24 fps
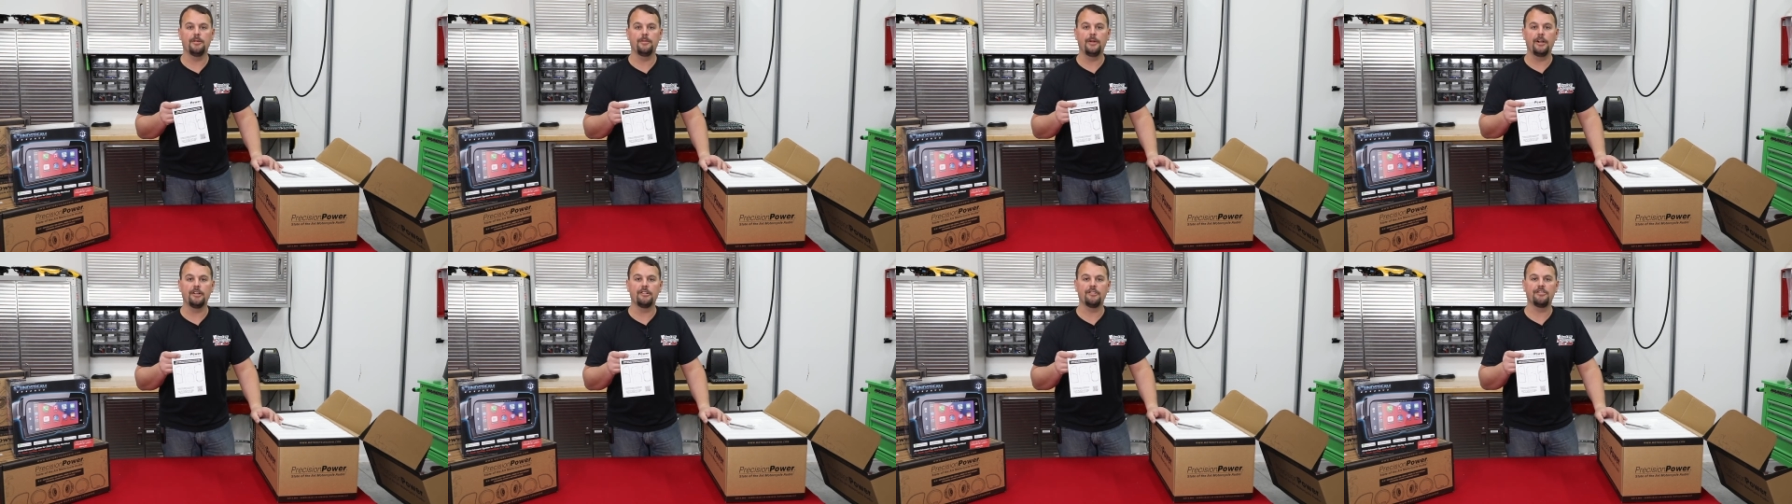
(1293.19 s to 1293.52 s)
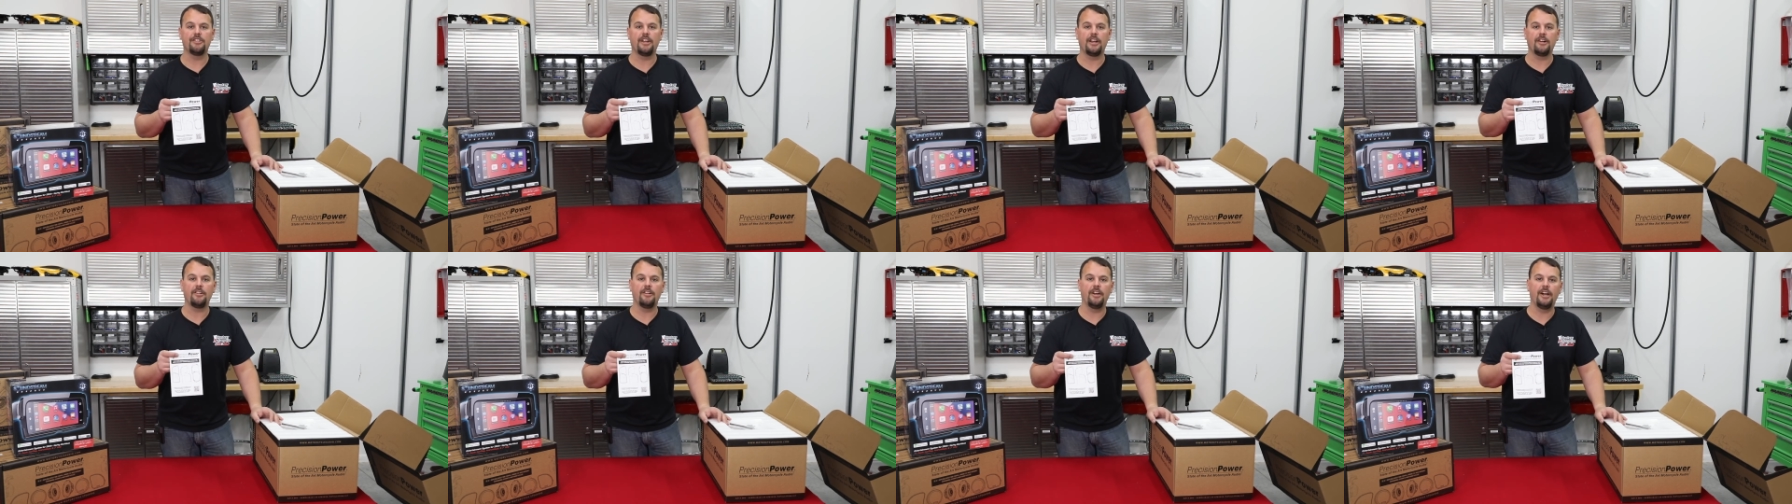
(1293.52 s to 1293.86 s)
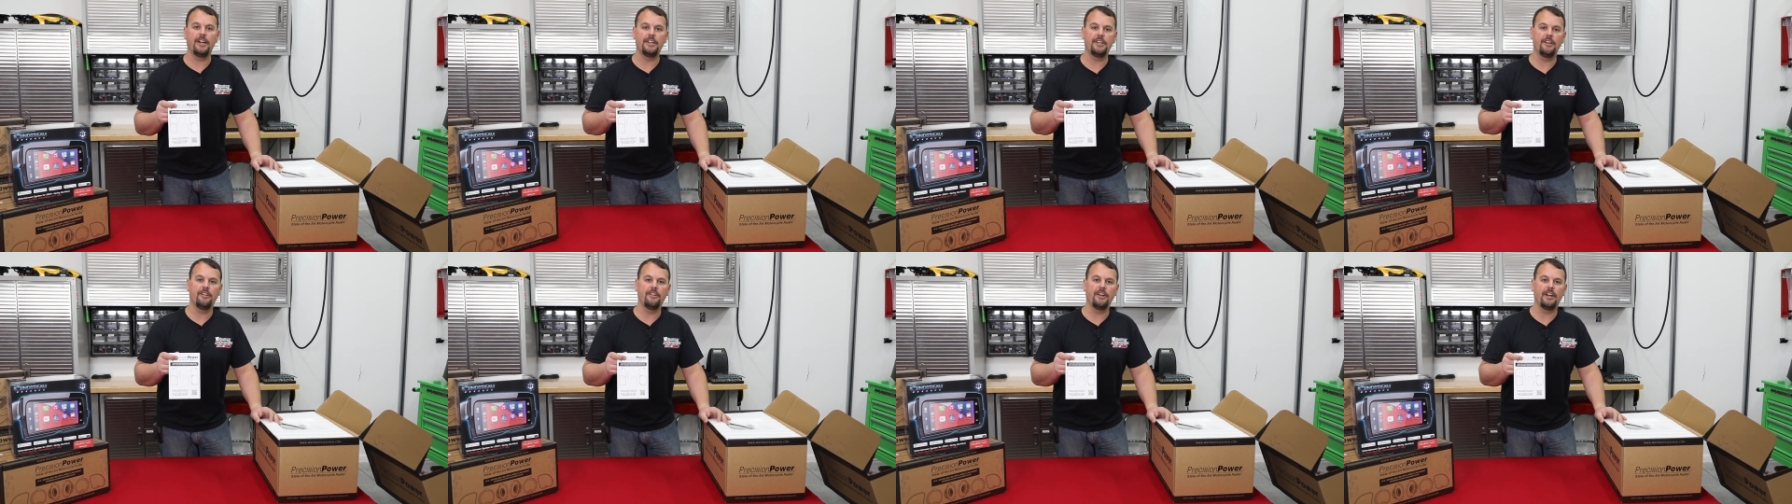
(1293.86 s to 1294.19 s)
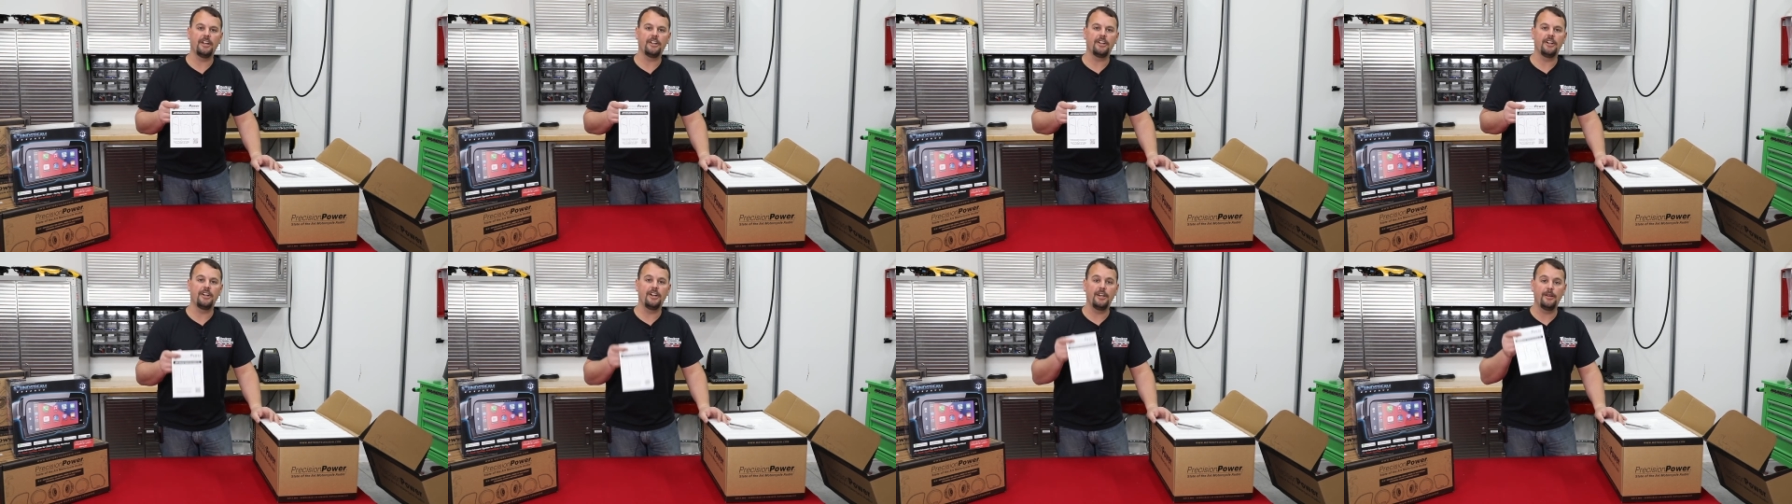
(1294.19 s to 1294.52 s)

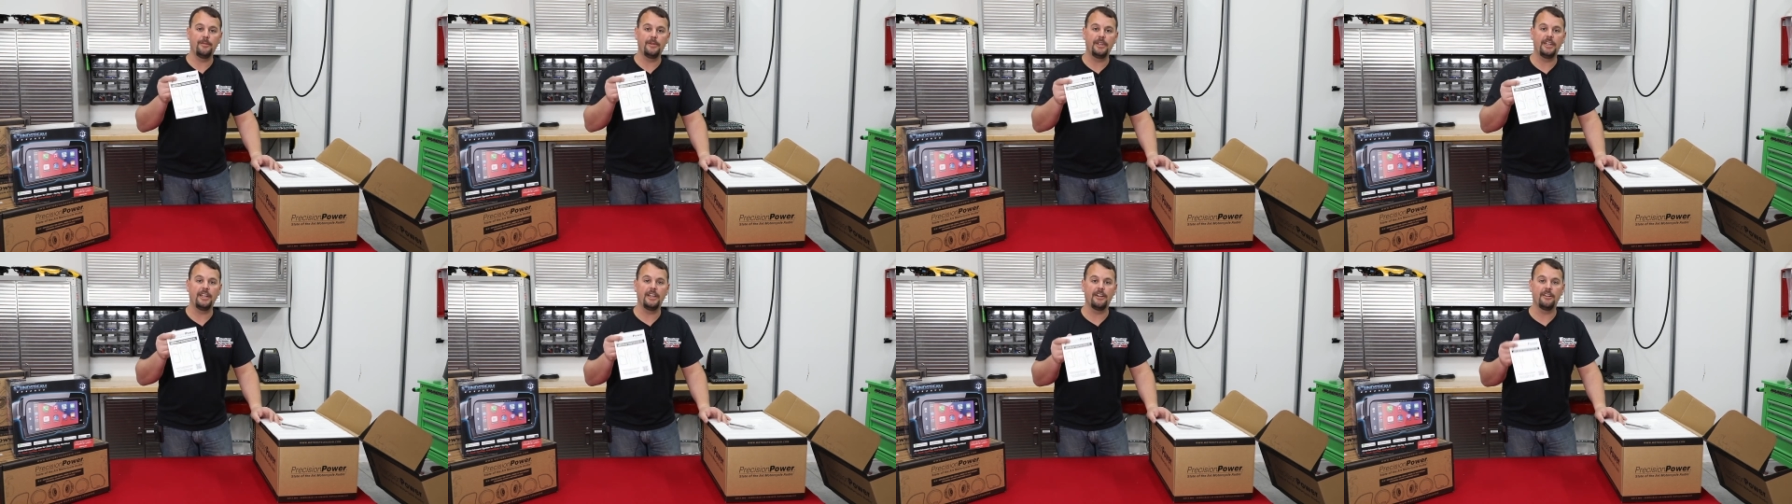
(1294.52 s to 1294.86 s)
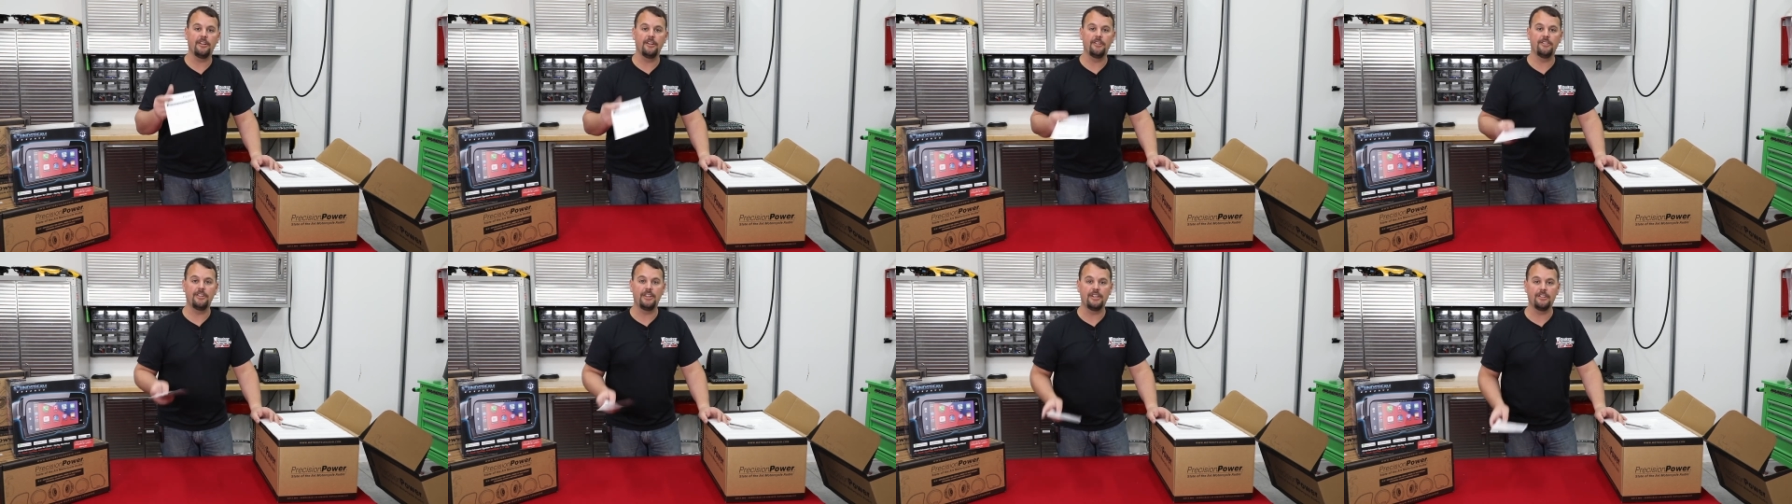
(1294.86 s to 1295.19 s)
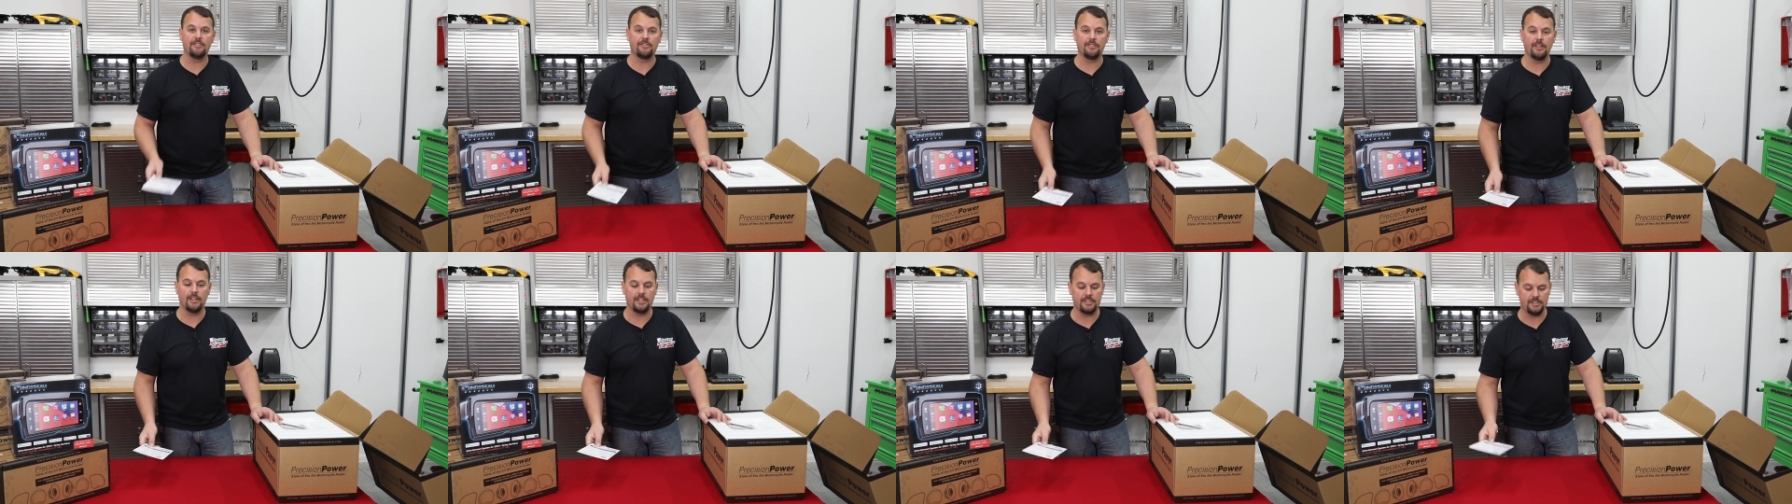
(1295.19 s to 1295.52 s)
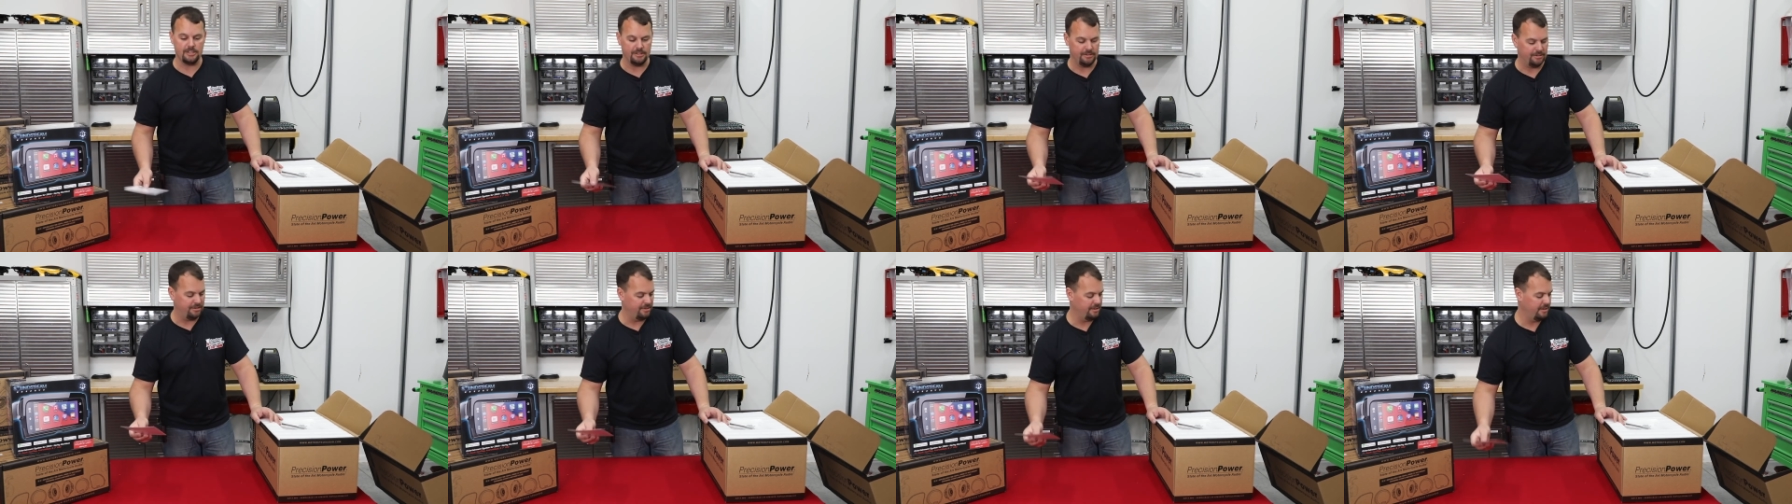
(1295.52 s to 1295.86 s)
motorcycleaudio.com and download the
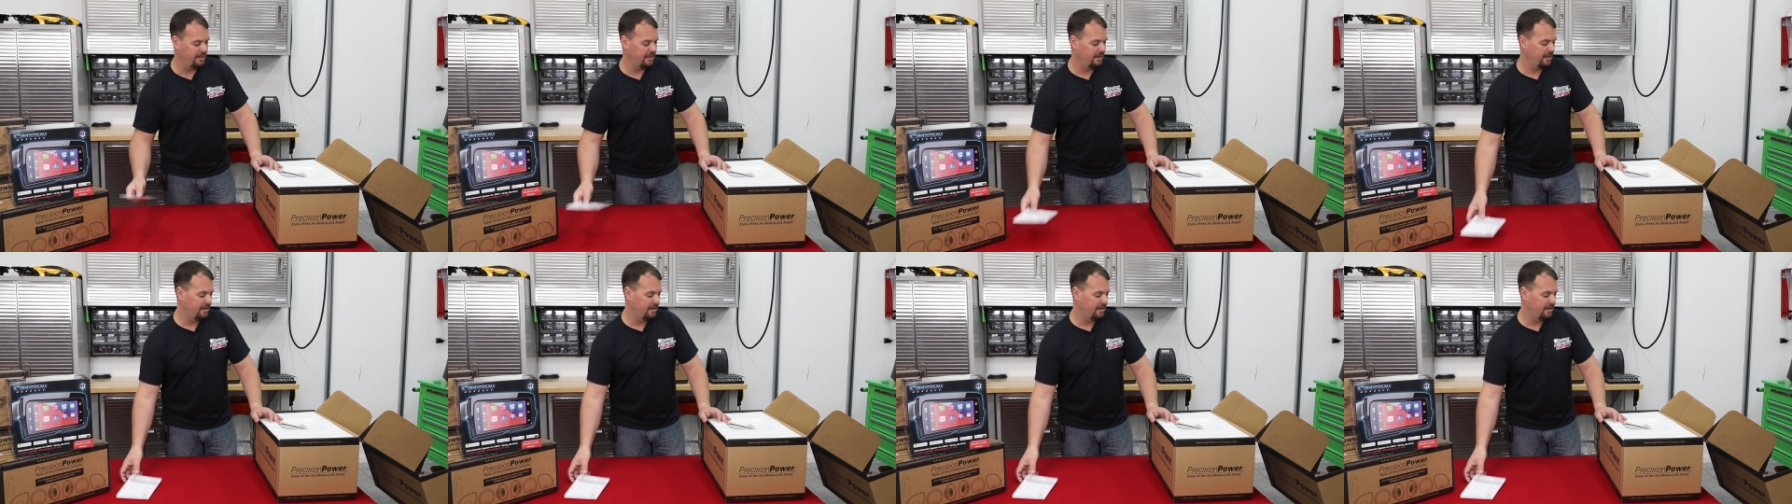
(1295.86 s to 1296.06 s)
instructions.